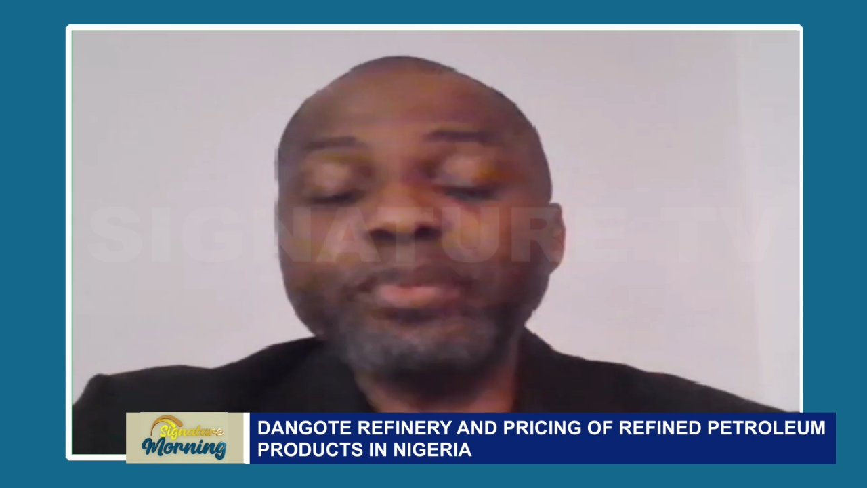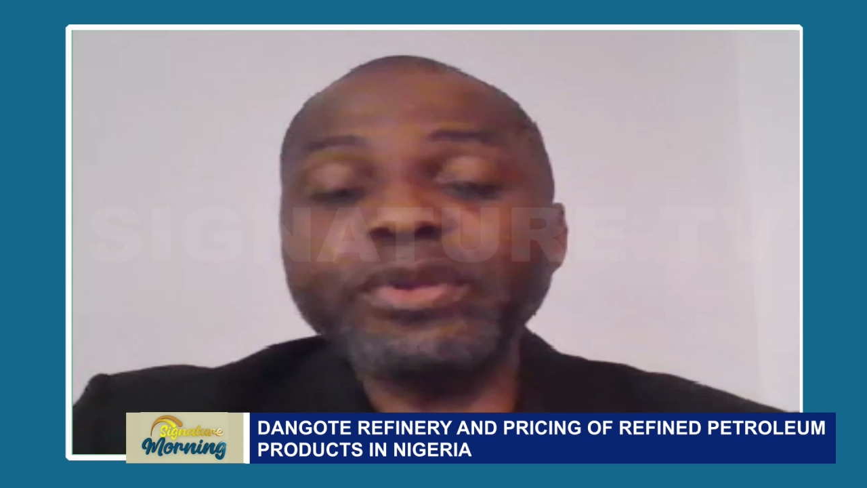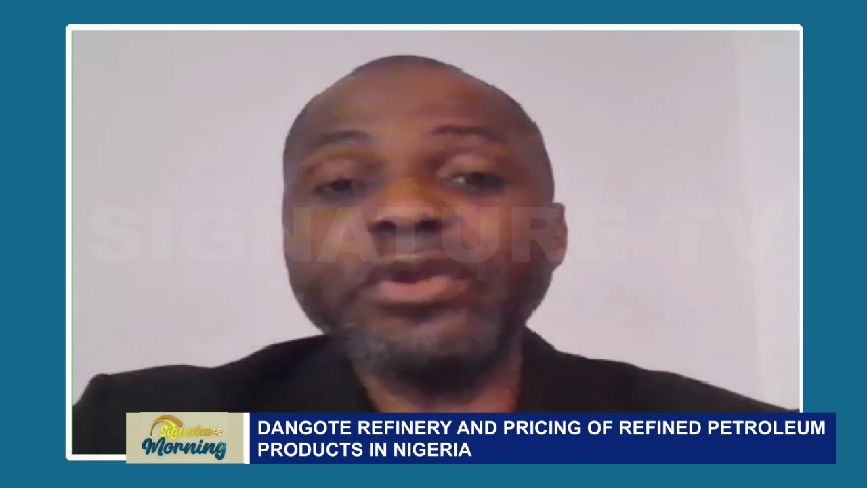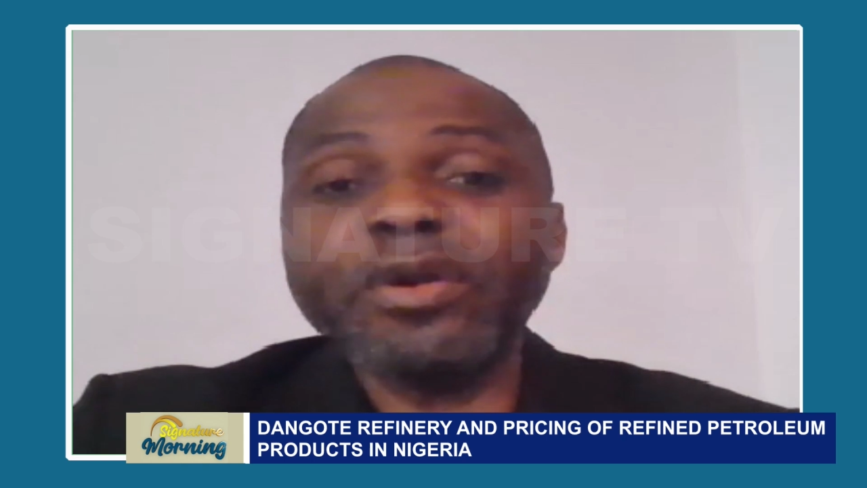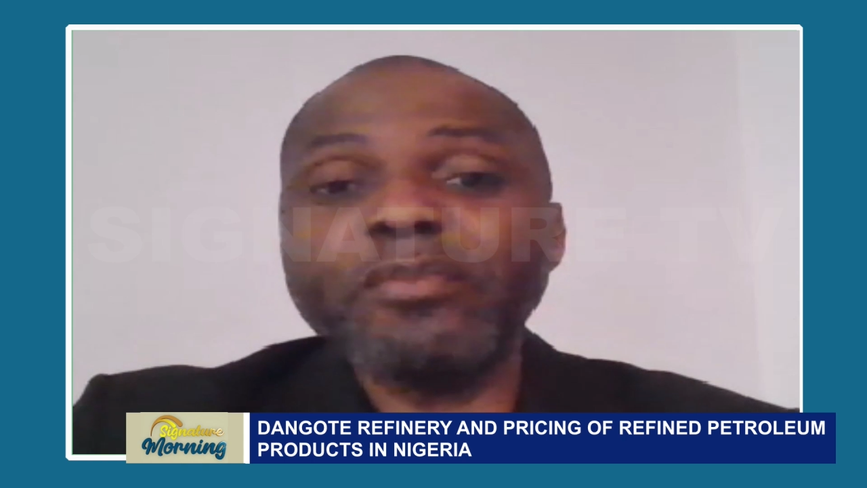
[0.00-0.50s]

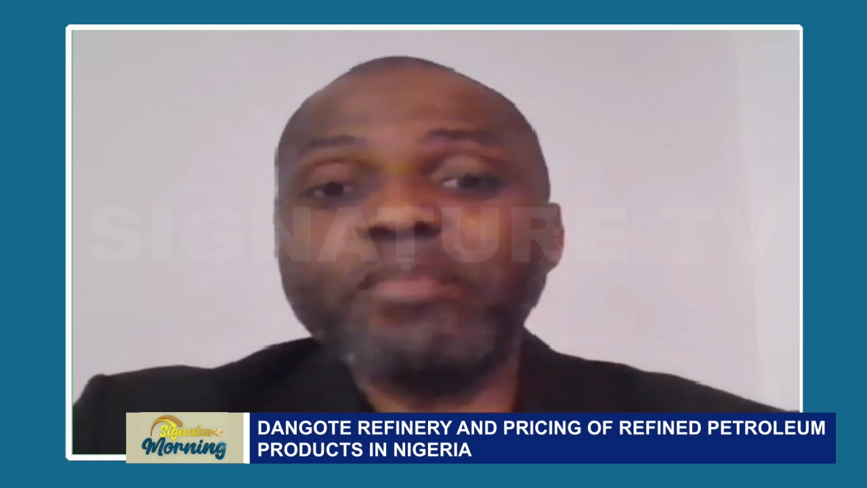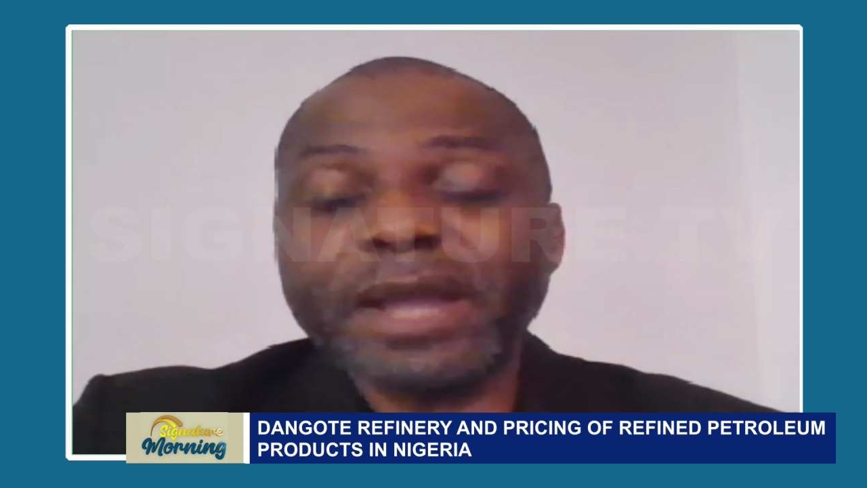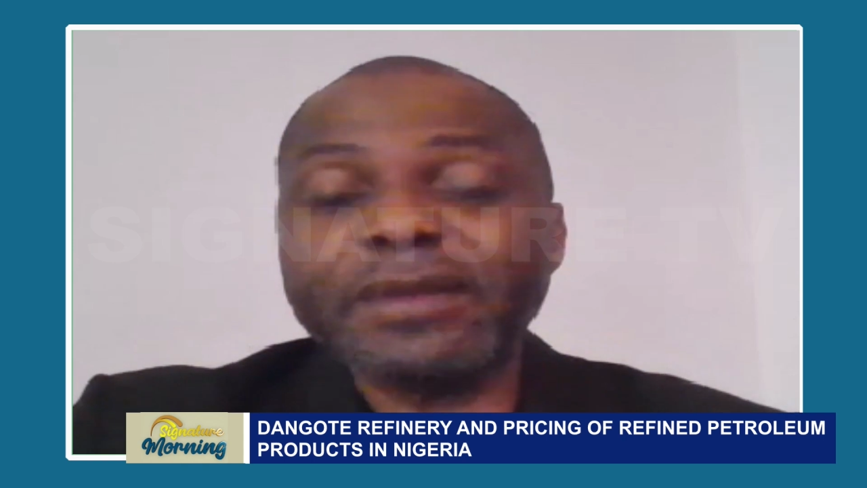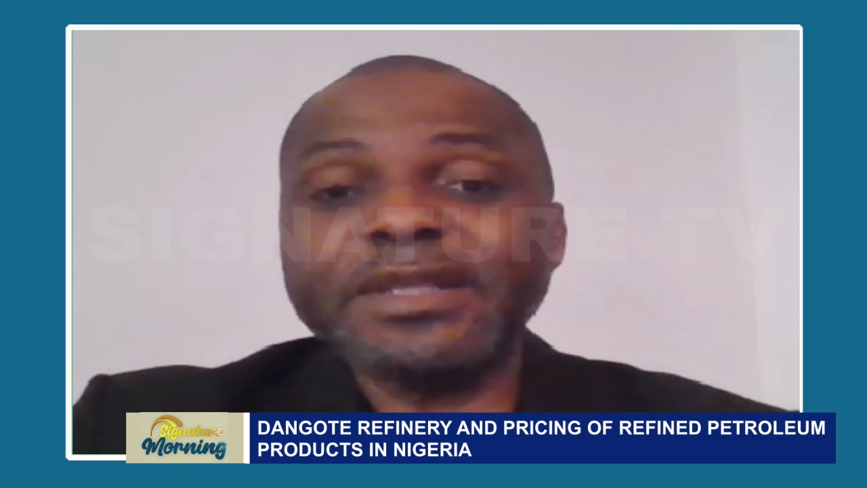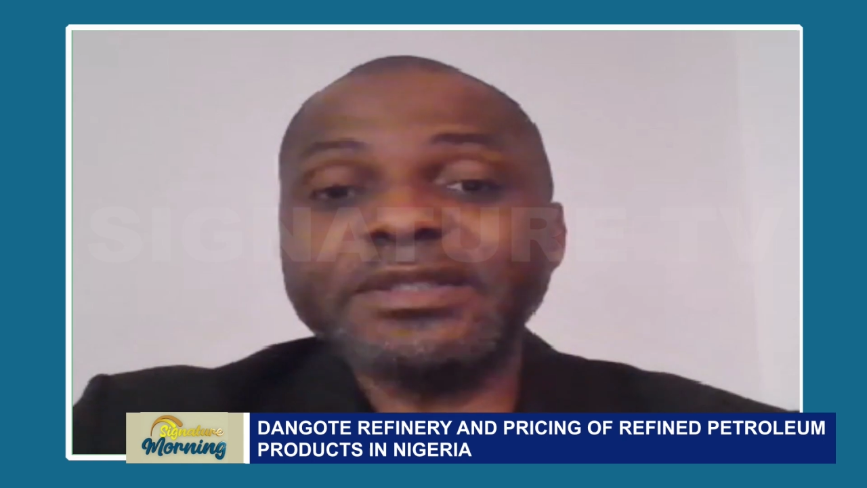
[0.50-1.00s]
billion
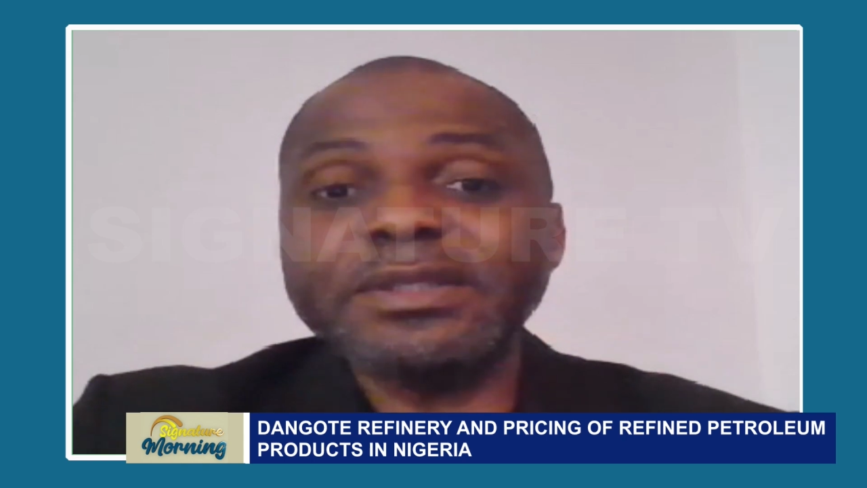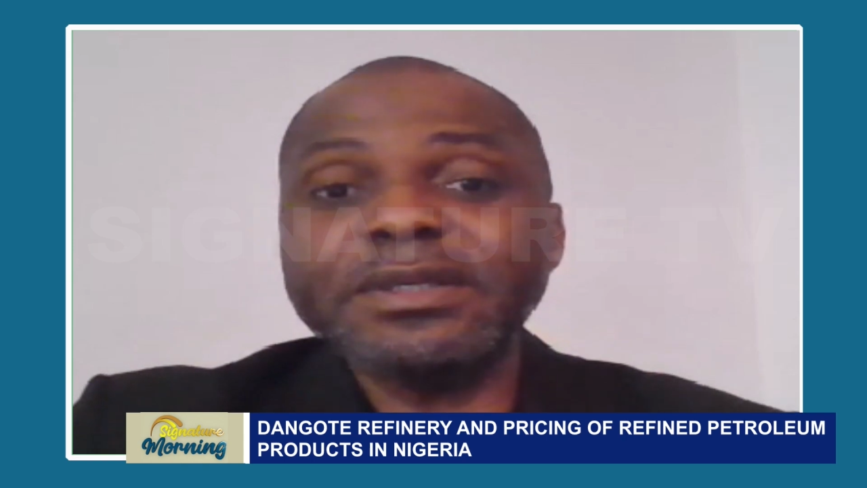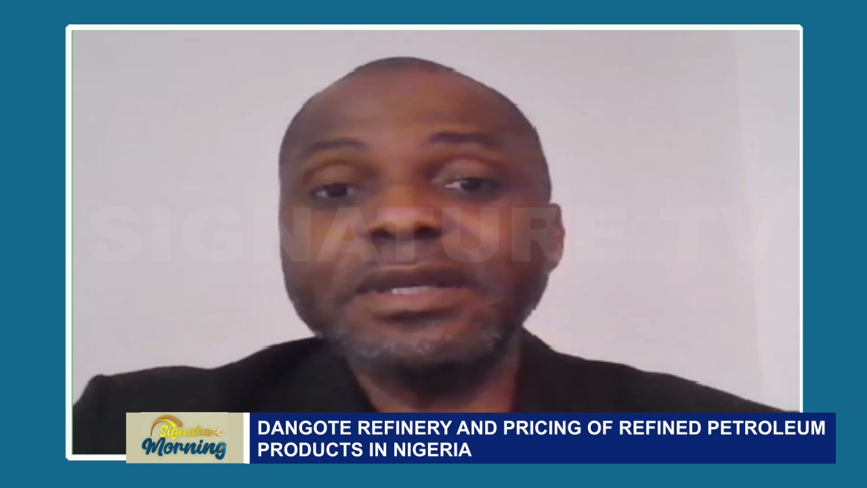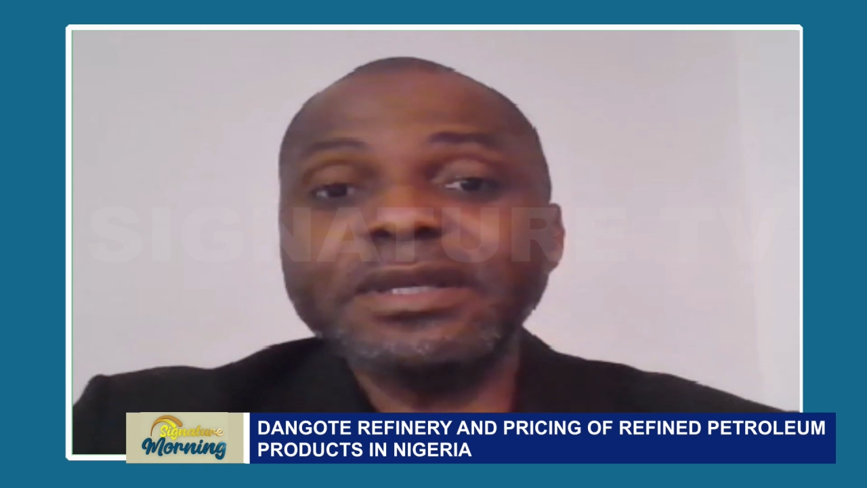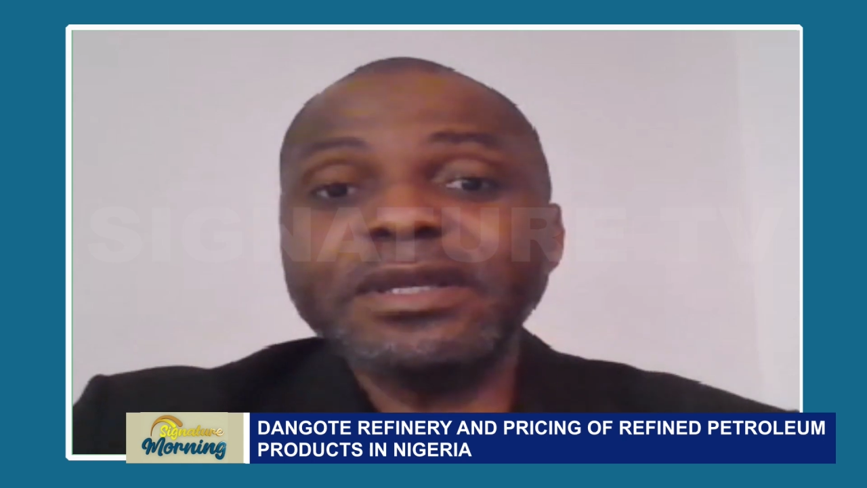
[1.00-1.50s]
barrels